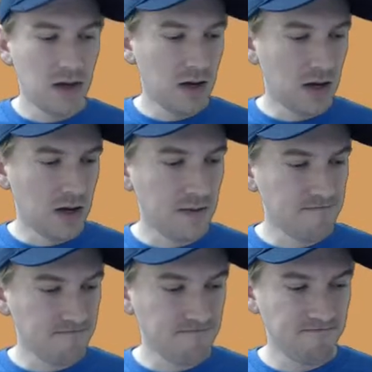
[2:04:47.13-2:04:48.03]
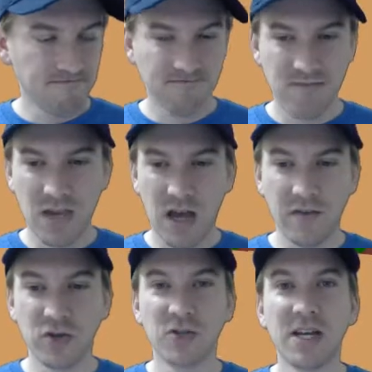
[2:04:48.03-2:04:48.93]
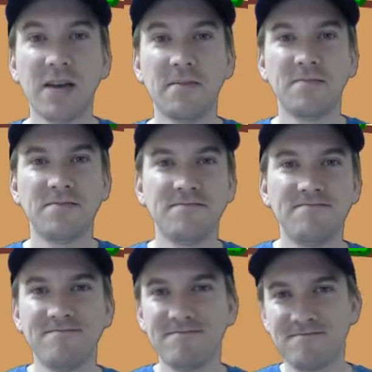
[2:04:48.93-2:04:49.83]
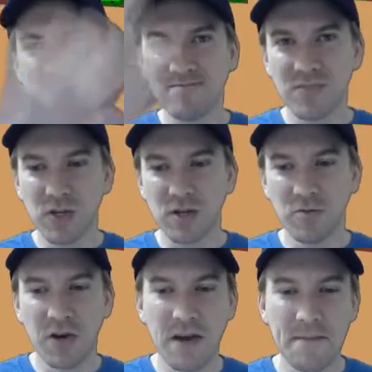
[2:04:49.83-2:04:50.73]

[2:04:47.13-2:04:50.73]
Have a good day. Goodbye.